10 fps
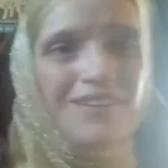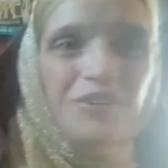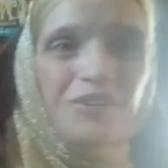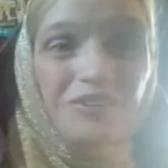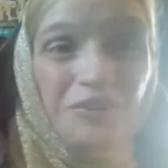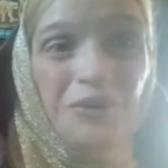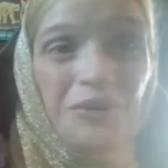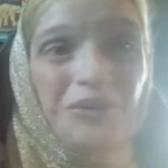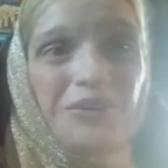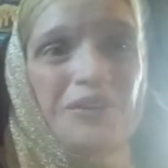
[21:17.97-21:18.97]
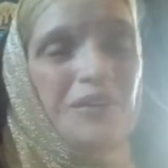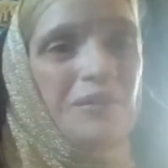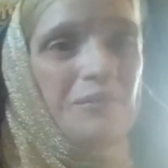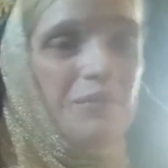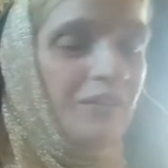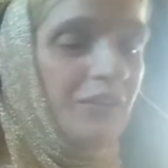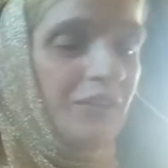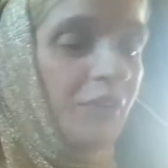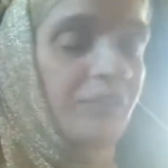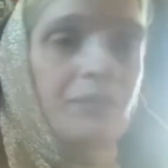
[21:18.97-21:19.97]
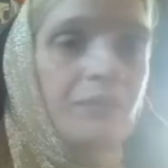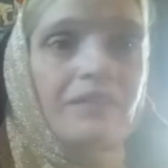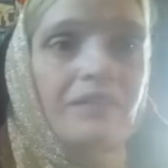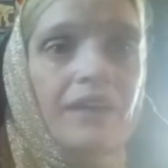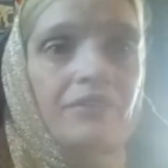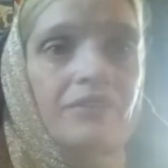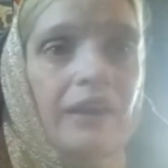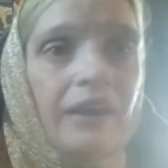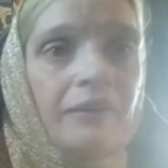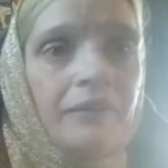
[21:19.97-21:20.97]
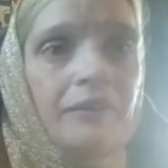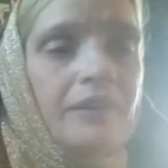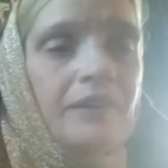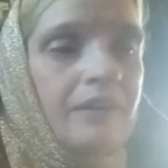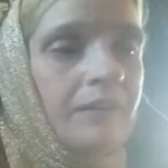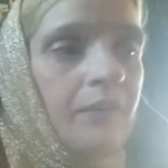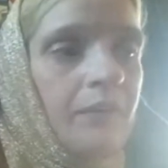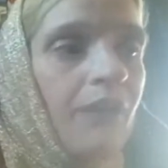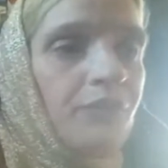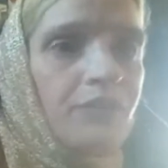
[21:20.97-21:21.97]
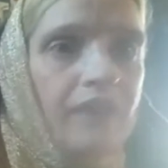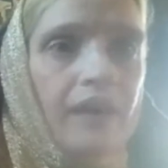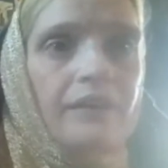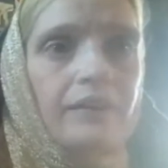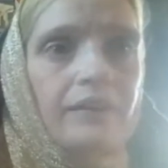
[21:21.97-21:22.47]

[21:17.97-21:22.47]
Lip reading: which is cool. But Tim does have a channel that offers that.